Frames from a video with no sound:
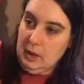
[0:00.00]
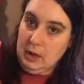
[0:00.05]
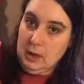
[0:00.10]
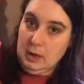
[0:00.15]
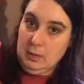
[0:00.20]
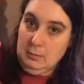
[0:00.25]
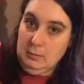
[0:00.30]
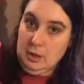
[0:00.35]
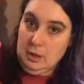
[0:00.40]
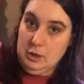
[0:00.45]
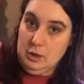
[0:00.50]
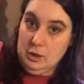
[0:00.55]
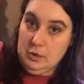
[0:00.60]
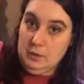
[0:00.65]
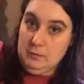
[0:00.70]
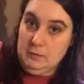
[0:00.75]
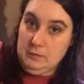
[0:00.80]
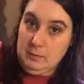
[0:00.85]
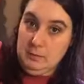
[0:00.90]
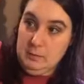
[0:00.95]
I'm going to do it
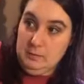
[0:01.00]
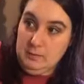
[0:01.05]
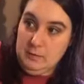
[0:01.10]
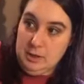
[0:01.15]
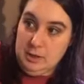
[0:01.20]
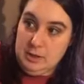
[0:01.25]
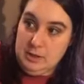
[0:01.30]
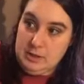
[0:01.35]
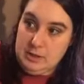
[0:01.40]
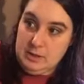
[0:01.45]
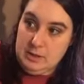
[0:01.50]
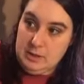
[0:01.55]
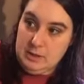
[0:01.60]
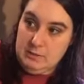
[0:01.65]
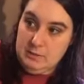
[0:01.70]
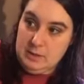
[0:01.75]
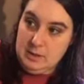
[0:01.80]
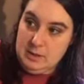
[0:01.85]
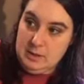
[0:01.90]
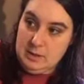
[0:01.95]
from a far distance
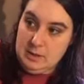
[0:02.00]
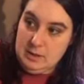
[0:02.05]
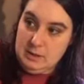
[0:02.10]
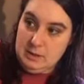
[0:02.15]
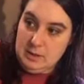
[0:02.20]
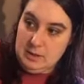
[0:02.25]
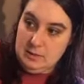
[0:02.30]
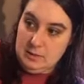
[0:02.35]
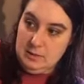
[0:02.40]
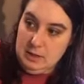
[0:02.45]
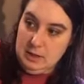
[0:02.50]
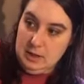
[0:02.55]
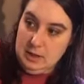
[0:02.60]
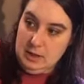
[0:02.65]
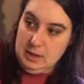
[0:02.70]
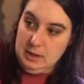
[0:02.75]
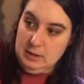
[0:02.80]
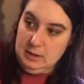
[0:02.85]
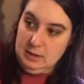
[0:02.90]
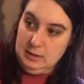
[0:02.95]
because this gets really
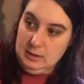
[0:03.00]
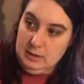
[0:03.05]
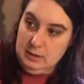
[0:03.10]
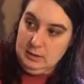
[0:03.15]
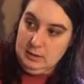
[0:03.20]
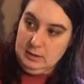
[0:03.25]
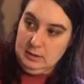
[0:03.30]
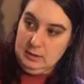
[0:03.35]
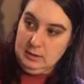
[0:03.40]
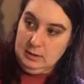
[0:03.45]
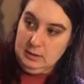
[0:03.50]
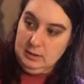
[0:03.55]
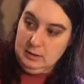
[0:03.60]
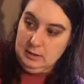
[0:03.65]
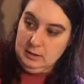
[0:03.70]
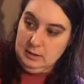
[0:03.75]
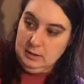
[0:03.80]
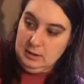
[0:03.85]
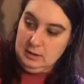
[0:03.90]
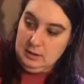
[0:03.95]
hot
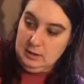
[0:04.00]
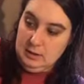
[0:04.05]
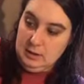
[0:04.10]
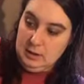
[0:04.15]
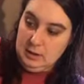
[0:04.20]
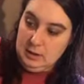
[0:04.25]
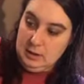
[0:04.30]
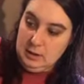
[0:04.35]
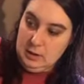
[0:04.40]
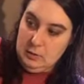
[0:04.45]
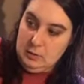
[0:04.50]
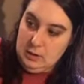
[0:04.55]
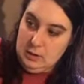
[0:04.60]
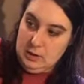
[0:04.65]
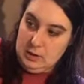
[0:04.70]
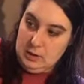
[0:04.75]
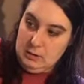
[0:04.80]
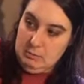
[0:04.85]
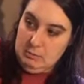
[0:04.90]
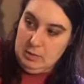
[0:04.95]
and I don't want it
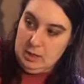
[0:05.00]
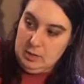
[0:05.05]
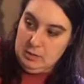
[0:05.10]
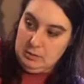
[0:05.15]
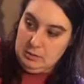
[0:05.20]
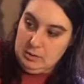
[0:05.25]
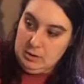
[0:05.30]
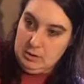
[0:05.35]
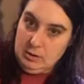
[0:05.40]
to melt